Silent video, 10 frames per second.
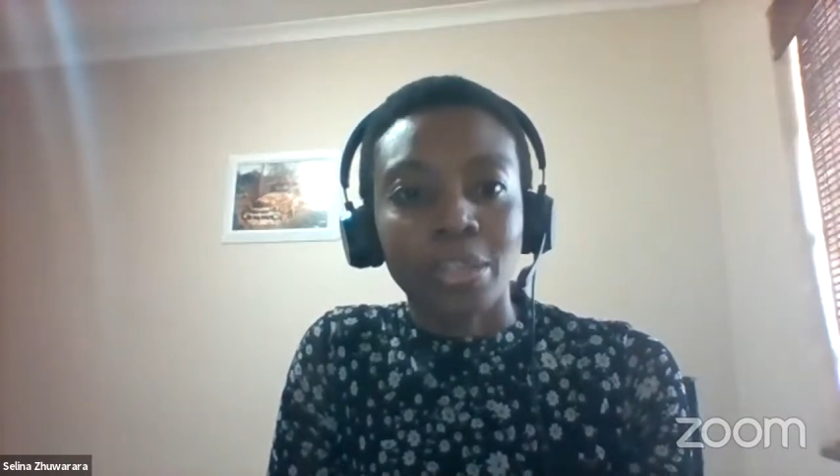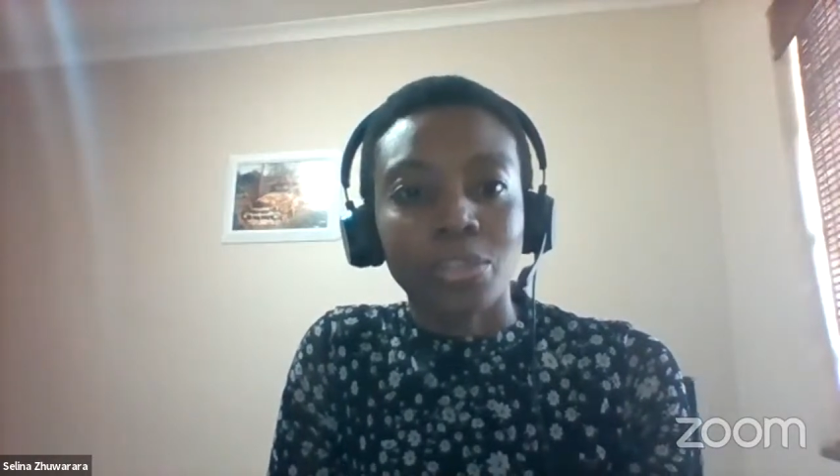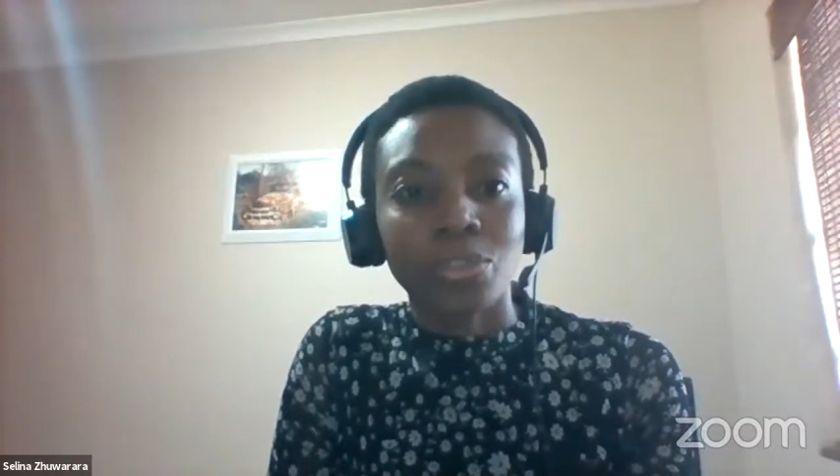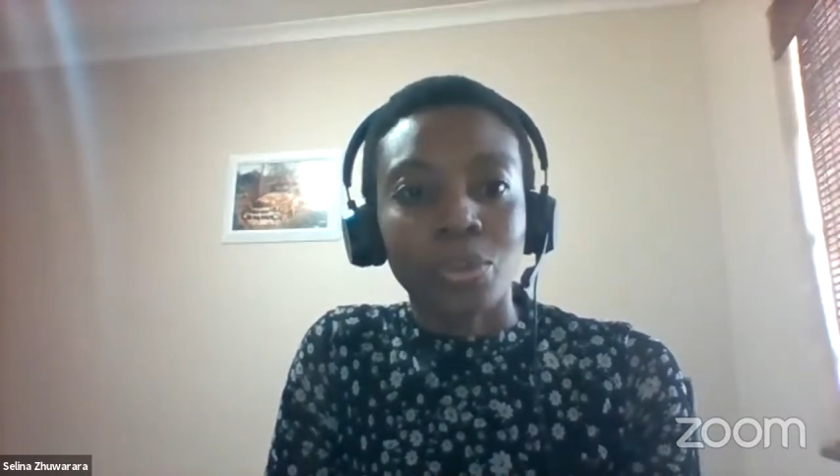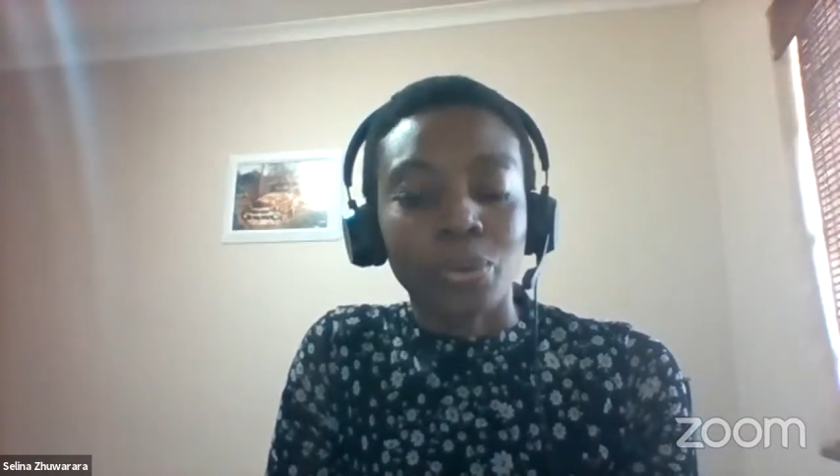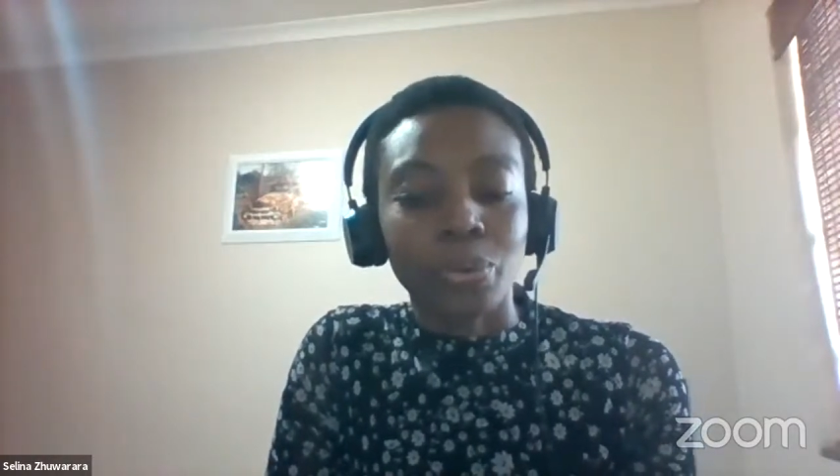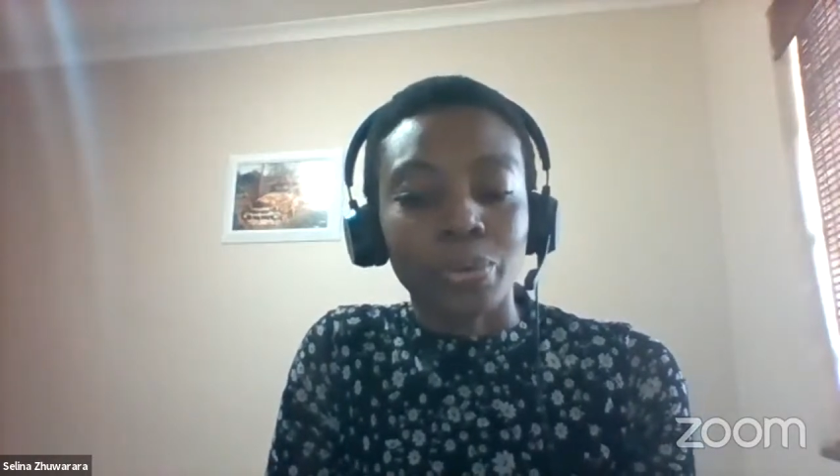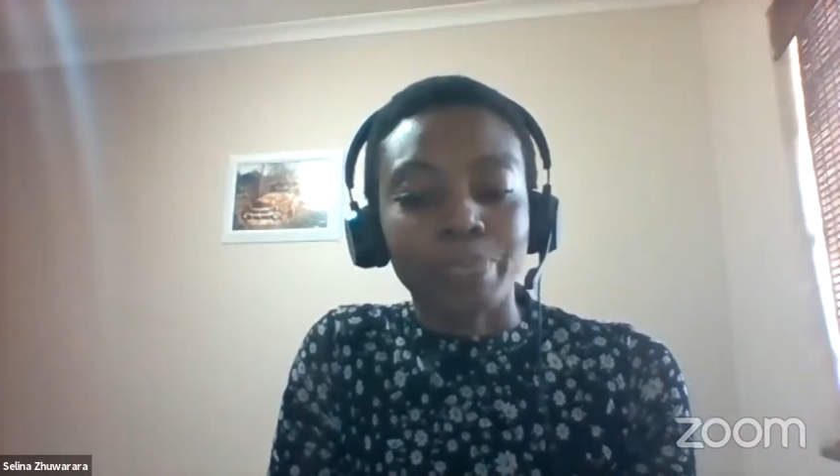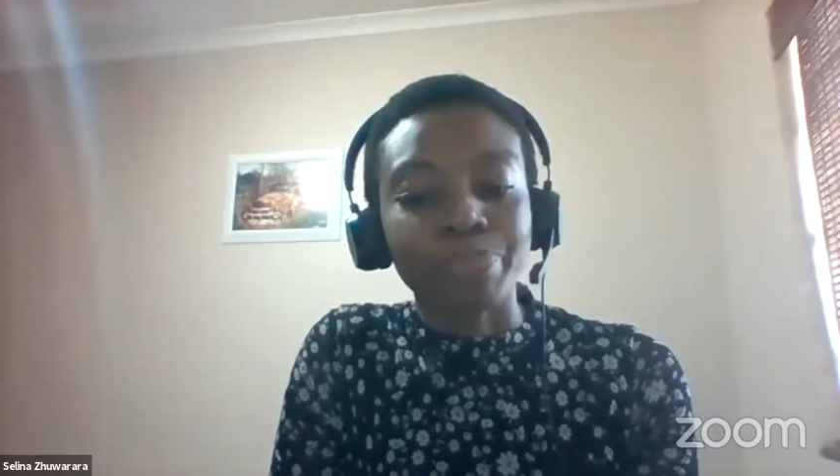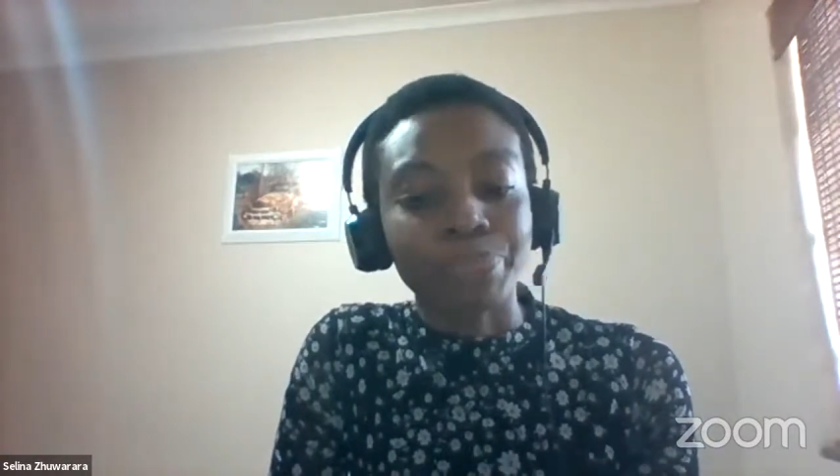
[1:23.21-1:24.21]

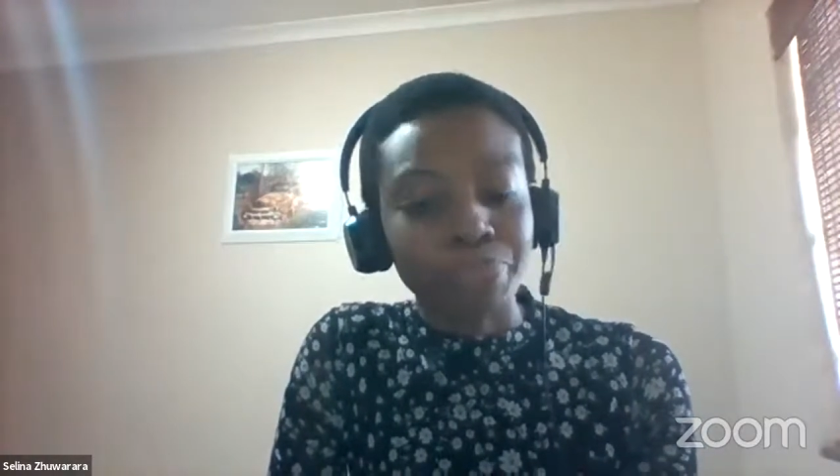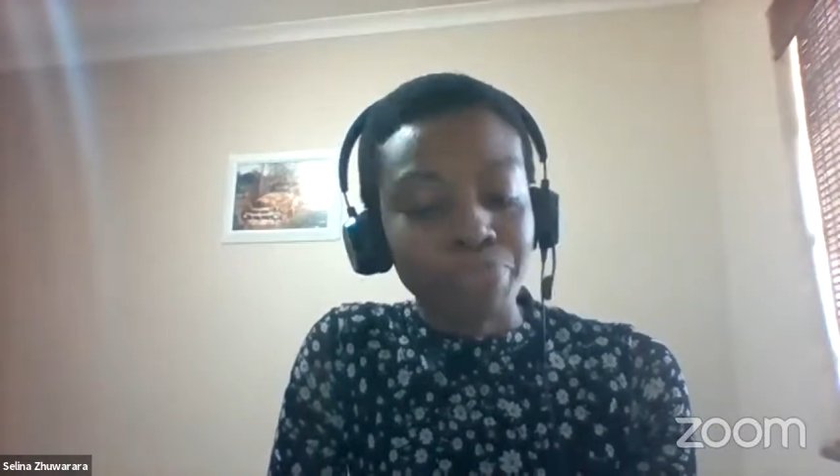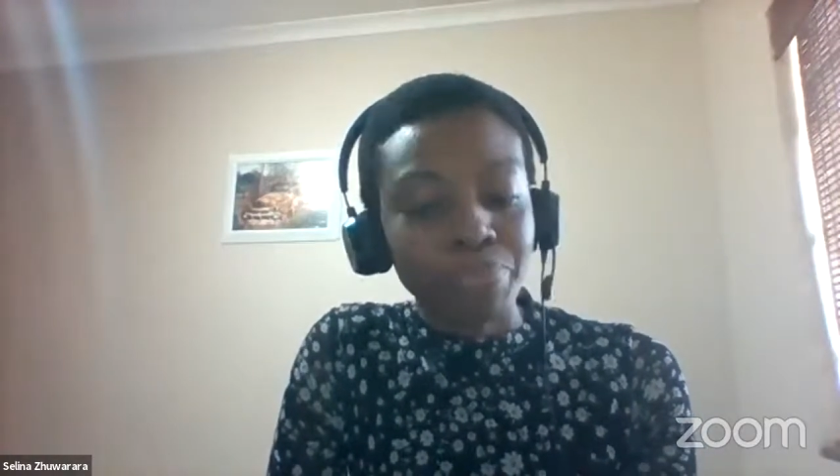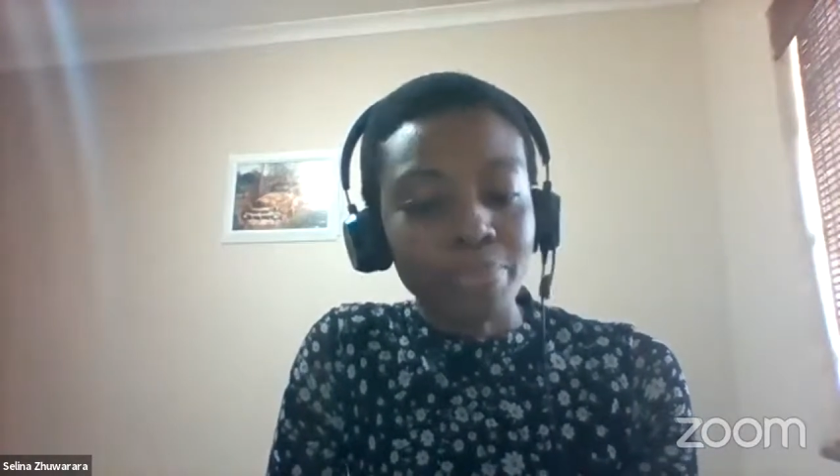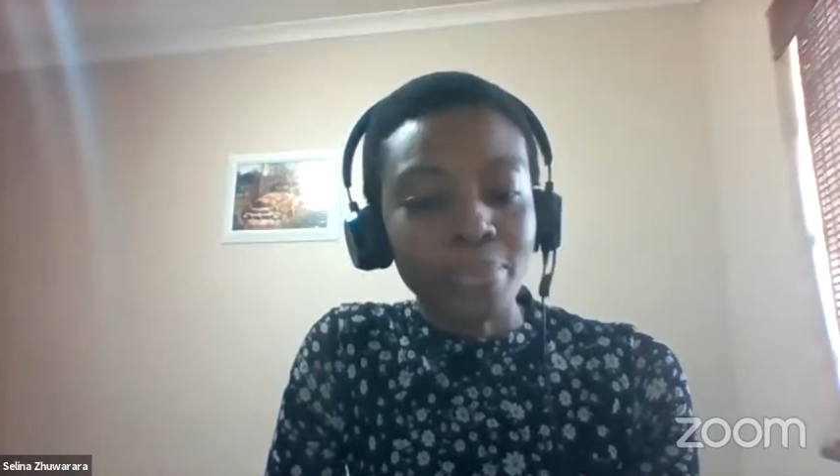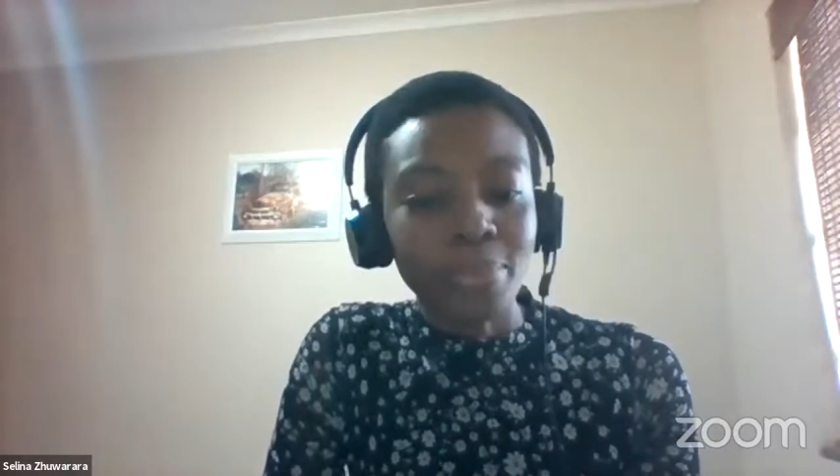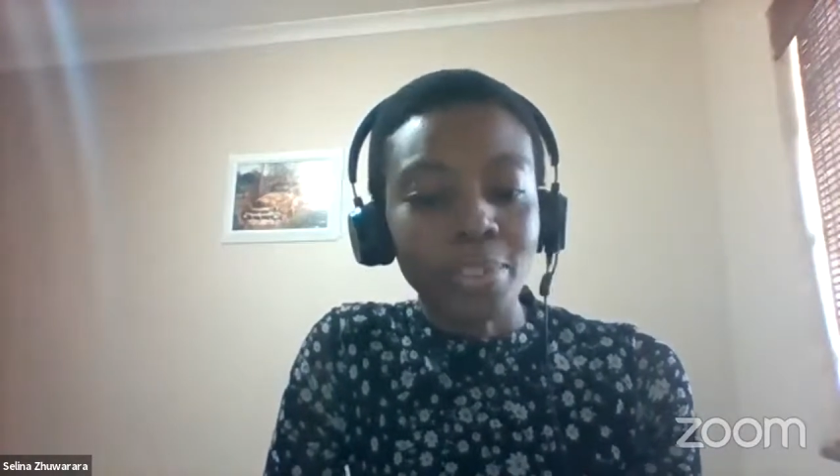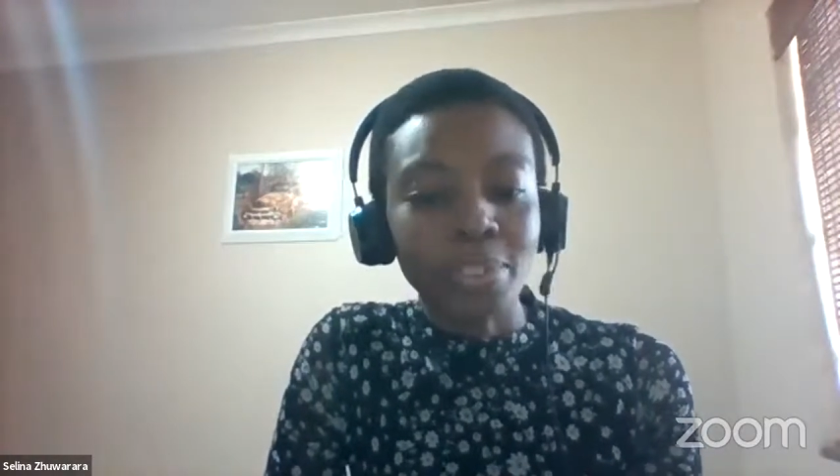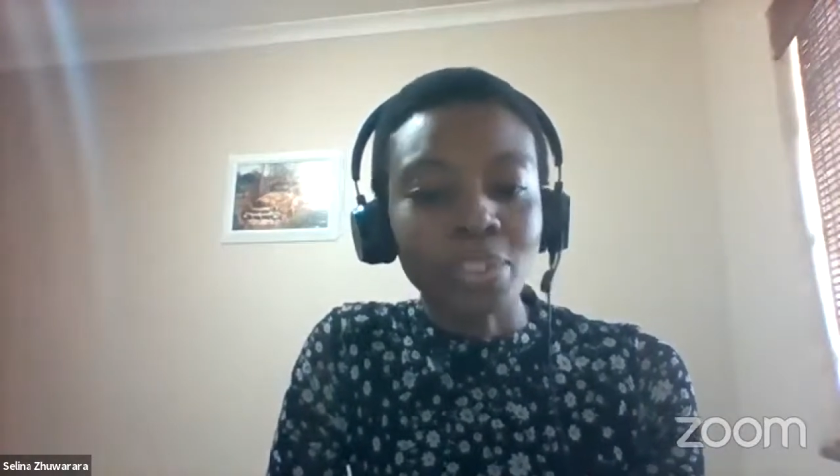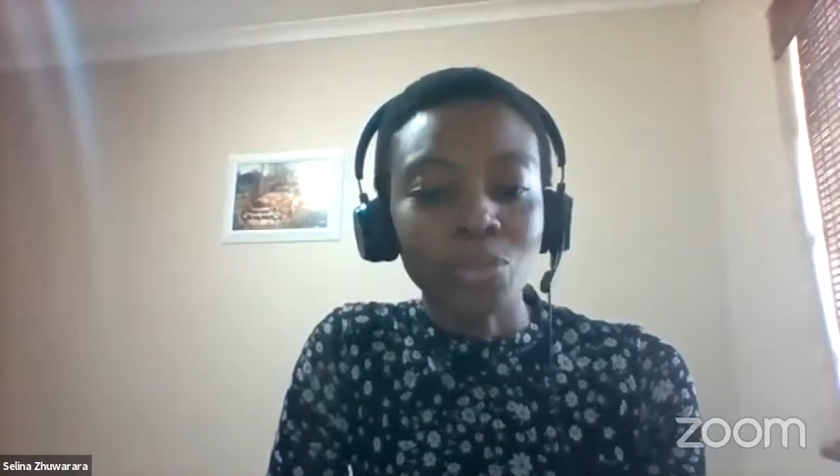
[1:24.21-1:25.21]
So
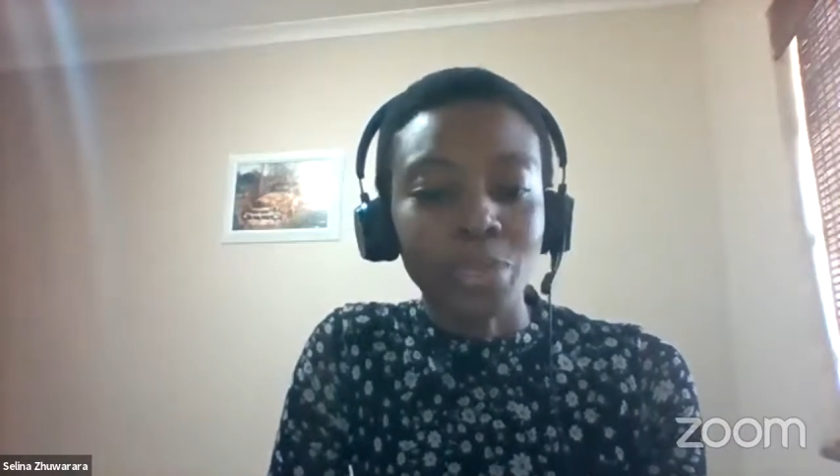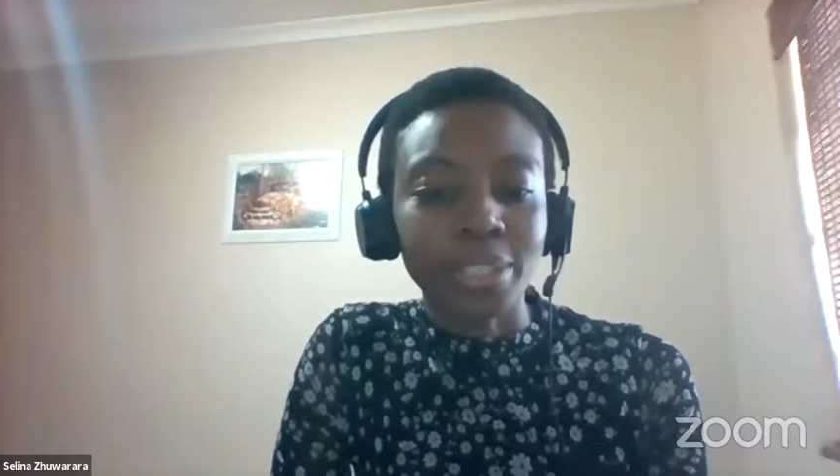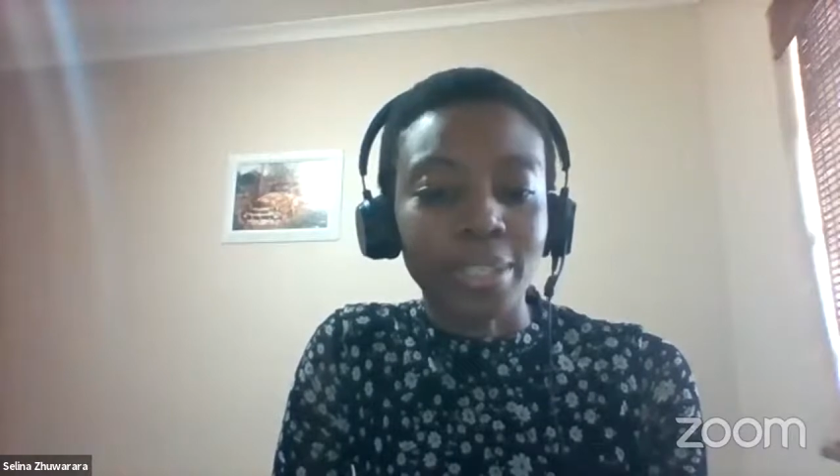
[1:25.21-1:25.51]
this is what